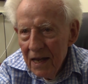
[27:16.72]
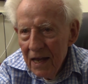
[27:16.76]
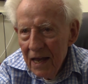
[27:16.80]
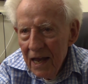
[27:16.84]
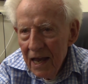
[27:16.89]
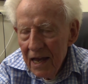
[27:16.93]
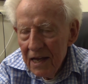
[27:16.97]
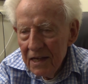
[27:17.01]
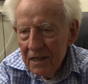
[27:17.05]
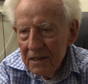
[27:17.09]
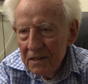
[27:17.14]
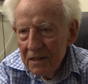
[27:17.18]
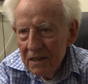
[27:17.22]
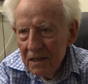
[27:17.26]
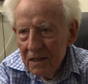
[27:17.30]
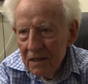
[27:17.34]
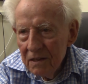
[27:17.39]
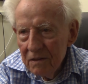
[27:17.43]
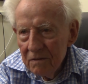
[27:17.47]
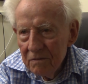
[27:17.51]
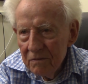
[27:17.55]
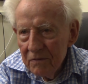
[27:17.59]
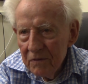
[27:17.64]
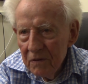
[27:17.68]
And
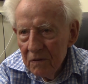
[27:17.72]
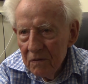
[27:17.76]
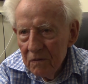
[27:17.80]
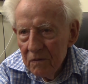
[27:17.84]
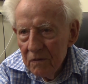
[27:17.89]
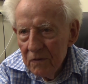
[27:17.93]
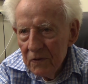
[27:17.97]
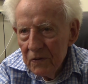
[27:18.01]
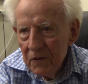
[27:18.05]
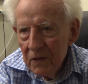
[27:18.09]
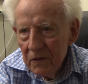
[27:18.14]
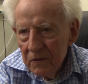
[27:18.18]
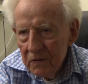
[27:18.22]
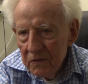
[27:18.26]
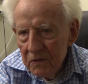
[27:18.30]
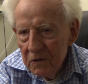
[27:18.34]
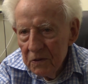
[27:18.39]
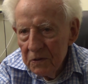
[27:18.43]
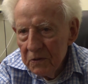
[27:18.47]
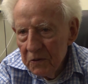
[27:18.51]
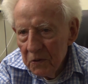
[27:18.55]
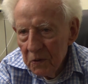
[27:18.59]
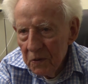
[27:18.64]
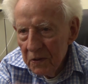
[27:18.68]

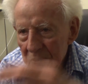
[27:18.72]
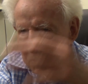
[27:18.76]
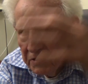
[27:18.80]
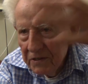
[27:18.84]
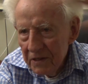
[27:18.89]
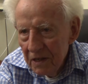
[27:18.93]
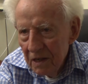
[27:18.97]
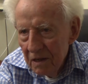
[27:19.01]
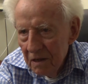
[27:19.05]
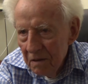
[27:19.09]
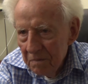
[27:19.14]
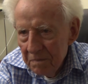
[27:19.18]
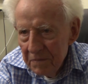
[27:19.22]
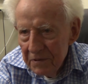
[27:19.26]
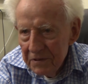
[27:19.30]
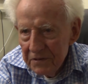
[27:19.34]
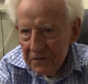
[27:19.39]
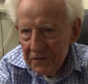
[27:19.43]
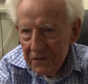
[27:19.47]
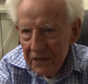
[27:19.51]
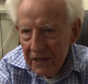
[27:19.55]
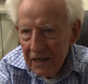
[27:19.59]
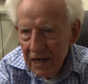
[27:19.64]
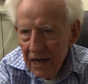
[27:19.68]
2 doors up is
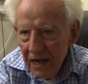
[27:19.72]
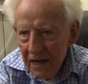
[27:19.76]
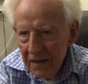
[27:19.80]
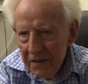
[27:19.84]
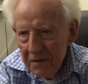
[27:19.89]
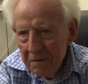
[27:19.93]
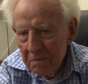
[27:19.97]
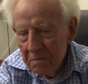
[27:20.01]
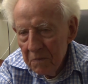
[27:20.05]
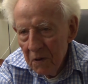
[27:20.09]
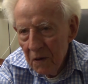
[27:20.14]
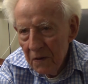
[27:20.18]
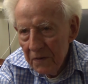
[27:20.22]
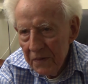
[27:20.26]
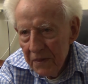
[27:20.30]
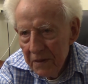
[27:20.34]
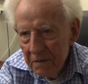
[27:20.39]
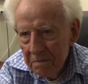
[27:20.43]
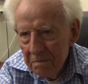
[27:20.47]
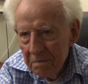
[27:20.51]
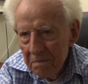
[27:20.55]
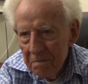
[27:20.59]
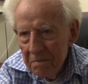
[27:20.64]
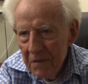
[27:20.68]
the guy that bought the
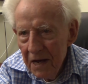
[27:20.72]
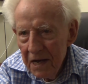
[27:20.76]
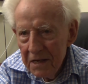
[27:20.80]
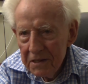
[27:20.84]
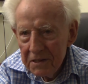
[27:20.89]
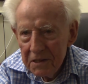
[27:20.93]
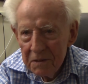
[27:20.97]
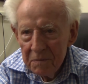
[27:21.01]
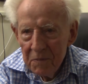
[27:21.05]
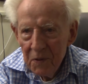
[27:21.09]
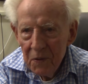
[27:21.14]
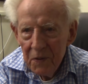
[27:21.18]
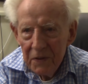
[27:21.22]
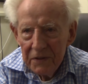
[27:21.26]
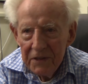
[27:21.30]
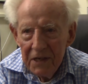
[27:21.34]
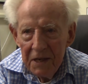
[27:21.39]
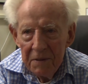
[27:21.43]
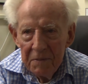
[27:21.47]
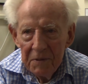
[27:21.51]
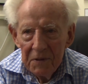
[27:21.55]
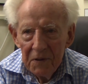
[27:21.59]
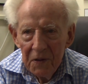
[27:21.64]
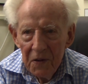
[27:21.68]
basketball
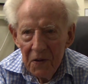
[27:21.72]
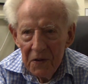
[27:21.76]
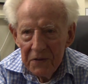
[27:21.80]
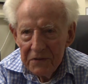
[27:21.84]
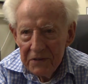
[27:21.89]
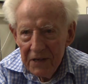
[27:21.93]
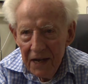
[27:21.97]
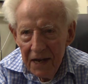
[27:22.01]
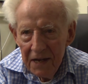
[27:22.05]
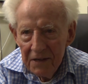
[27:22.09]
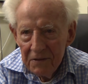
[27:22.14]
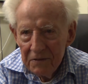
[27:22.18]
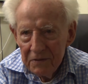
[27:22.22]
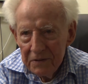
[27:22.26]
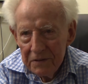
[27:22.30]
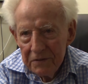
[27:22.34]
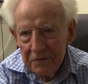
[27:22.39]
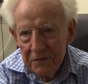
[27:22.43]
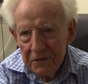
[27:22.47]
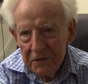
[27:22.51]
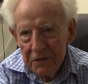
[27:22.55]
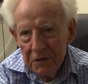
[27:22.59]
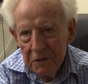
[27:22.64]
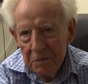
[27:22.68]
team in Los Angeles
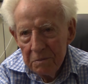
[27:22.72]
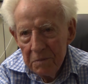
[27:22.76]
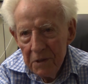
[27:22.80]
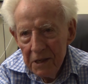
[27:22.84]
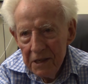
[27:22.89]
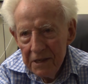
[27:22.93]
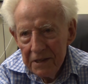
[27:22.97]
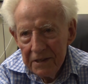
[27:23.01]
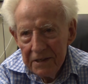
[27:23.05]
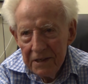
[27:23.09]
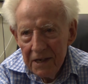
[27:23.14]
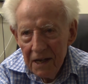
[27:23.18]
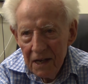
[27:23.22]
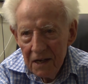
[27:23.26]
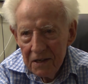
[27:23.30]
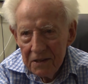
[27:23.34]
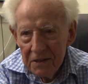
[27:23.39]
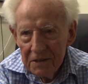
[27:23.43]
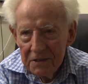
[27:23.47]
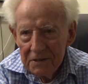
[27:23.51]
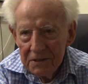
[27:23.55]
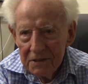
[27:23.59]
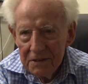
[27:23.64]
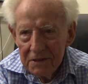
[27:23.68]
for $2 billion.
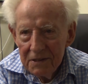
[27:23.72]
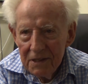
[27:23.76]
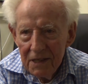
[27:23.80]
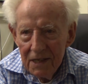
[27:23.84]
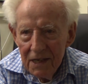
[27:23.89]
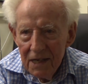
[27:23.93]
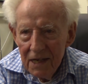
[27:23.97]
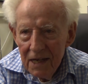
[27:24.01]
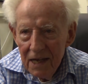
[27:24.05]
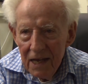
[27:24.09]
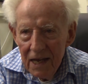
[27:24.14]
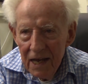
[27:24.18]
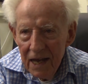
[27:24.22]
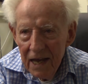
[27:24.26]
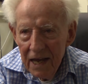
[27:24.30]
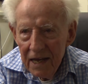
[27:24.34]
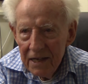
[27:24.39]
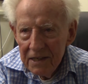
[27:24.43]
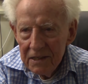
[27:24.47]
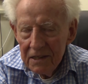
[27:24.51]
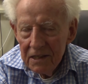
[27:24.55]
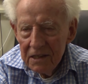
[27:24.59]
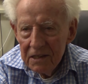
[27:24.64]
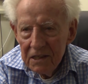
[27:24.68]

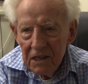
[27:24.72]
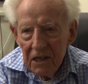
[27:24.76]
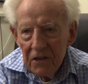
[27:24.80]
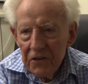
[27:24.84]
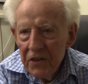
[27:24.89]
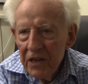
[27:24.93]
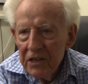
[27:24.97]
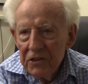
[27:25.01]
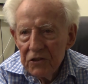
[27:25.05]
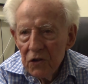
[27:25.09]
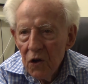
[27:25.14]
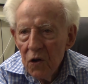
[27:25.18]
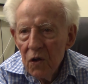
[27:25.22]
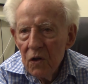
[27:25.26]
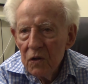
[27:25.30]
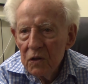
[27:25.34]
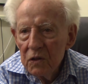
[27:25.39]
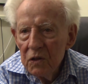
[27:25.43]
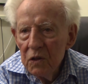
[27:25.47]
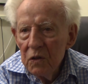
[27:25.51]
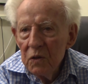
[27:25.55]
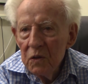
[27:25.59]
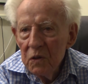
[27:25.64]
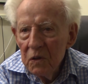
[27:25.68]
And it's all
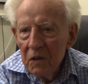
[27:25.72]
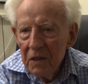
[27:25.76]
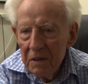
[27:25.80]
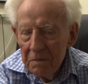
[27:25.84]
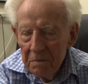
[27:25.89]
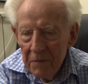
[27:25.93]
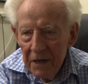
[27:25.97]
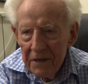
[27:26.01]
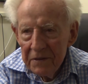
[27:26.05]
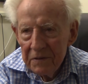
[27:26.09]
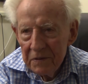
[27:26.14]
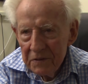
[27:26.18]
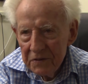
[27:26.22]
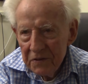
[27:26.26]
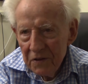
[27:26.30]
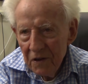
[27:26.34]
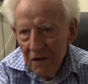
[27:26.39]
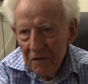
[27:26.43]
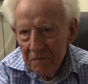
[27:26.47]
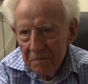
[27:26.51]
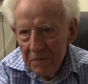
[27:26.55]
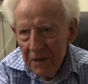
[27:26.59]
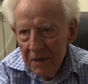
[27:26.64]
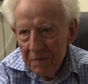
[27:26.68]
Google and
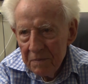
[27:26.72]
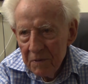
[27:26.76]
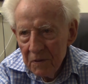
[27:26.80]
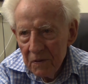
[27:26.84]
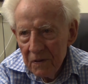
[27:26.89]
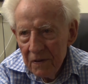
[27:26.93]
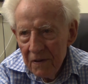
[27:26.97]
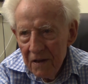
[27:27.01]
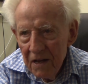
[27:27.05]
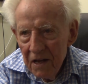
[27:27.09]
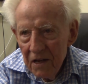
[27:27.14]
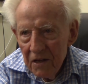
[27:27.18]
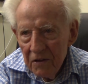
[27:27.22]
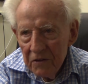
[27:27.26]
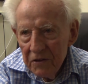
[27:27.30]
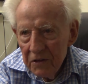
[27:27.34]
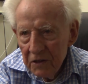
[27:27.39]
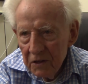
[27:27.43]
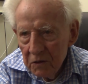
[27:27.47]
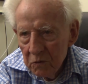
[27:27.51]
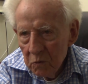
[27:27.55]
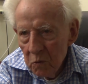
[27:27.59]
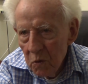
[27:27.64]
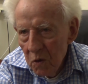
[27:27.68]
Microsoft people. You
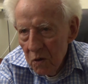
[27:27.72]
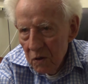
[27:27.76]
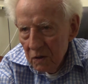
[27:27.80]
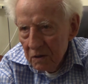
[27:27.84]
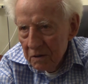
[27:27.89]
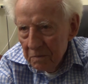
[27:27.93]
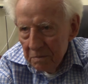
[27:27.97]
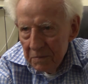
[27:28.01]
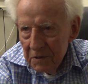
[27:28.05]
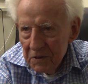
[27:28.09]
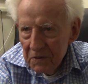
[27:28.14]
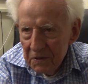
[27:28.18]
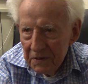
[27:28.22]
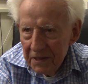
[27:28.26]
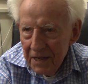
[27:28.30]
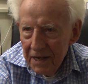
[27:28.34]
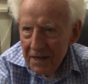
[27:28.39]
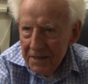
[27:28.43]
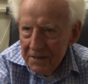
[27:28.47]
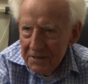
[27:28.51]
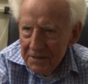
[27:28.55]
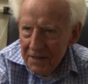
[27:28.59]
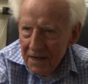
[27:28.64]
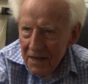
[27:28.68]
could walk to Bill
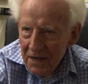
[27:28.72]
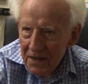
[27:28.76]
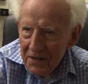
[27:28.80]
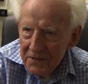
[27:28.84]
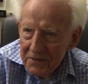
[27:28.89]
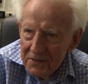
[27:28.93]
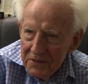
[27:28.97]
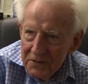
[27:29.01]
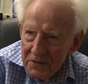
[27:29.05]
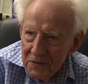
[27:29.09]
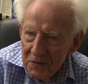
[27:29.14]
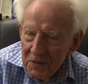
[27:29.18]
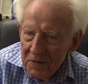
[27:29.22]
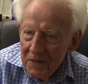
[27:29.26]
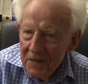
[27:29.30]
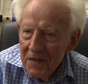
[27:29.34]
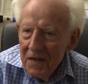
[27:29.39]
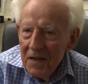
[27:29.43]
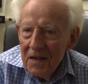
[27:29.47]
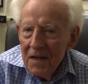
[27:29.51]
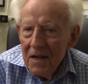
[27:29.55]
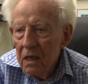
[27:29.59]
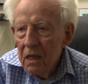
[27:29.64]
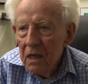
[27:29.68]
Gates' house and so on.
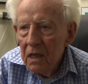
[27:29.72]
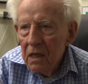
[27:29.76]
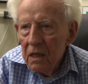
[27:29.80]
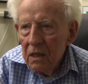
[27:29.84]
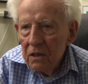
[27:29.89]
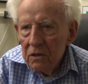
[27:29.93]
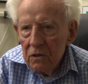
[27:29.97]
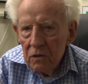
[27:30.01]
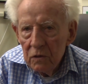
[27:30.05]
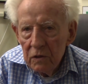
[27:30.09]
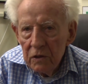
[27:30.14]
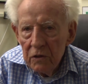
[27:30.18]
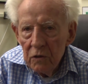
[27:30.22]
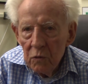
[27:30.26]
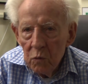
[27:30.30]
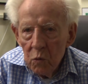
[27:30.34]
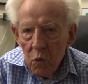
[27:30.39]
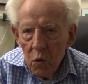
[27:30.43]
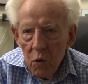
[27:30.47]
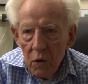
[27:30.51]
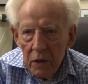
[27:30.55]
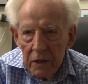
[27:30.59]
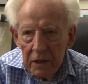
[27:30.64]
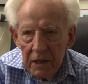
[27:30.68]
During the
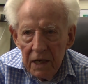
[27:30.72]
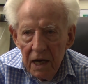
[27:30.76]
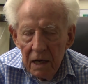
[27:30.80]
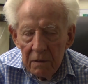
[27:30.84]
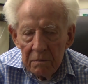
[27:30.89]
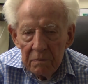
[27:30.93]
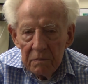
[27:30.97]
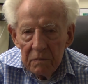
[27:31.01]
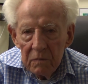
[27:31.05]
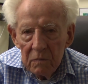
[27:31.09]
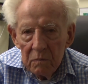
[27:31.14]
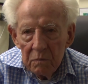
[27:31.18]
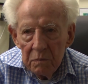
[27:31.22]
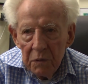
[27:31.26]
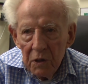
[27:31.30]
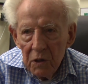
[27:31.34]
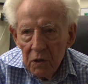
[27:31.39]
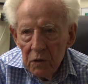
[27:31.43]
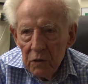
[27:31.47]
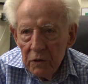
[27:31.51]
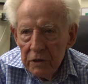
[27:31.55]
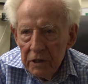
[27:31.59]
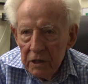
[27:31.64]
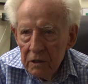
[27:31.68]
war, it got
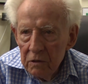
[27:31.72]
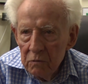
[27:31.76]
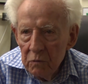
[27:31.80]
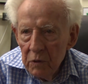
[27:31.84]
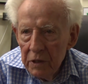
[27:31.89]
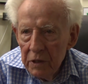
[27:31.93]
polluted.